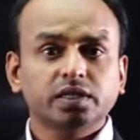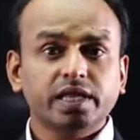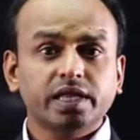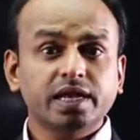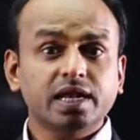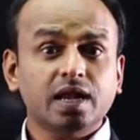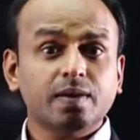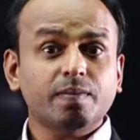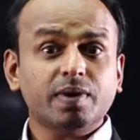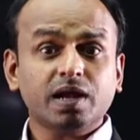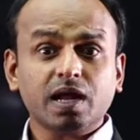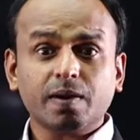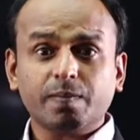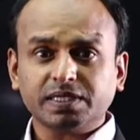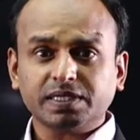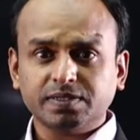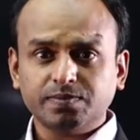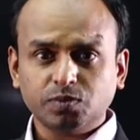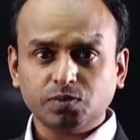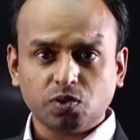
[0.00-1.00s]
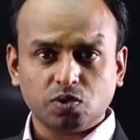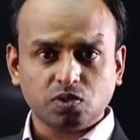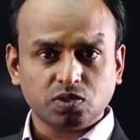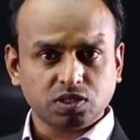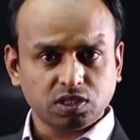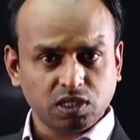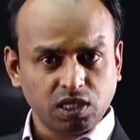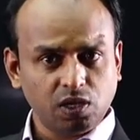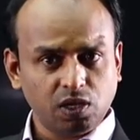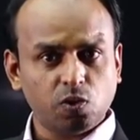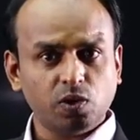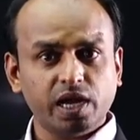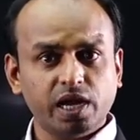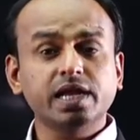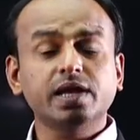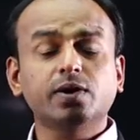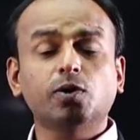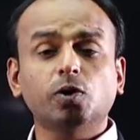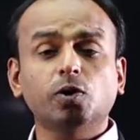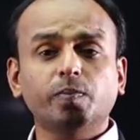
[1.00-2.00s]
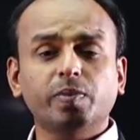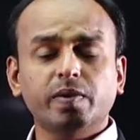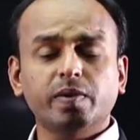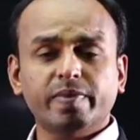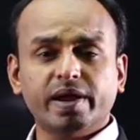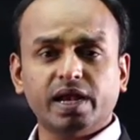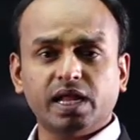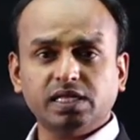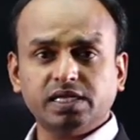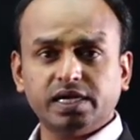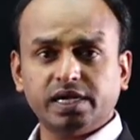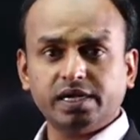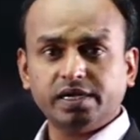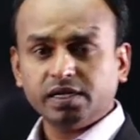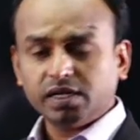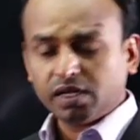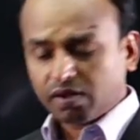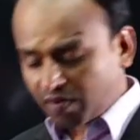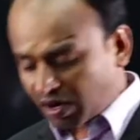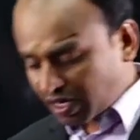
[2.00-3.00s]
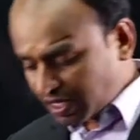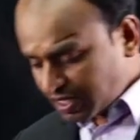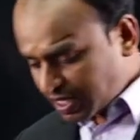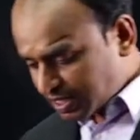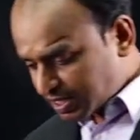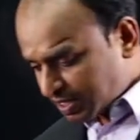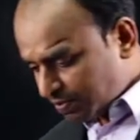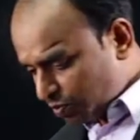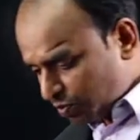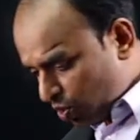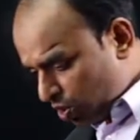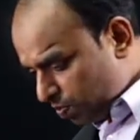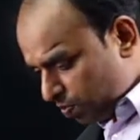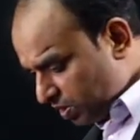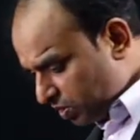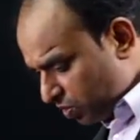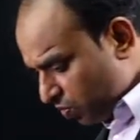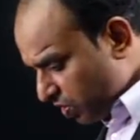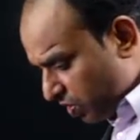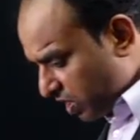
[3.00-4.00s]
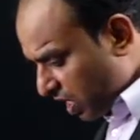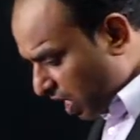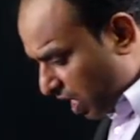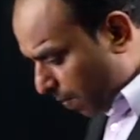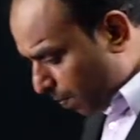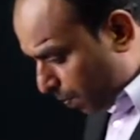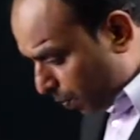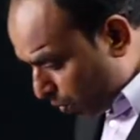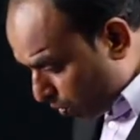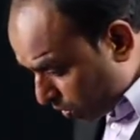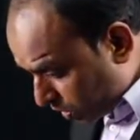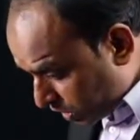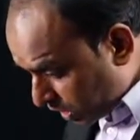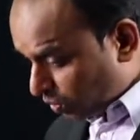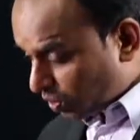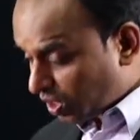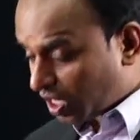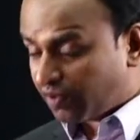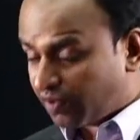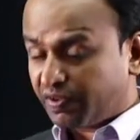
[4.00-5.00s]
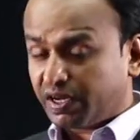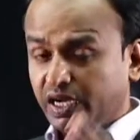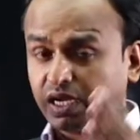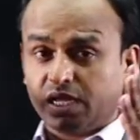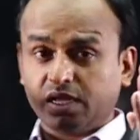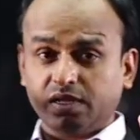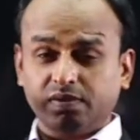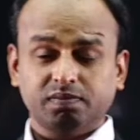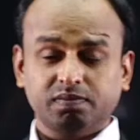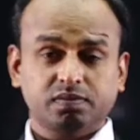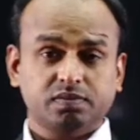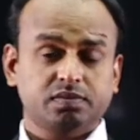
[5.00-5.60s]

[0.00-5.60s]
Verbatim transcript: Then number of asymptotes equal to n equal to p minus z. What is asymptote means which are approaching to the infinity.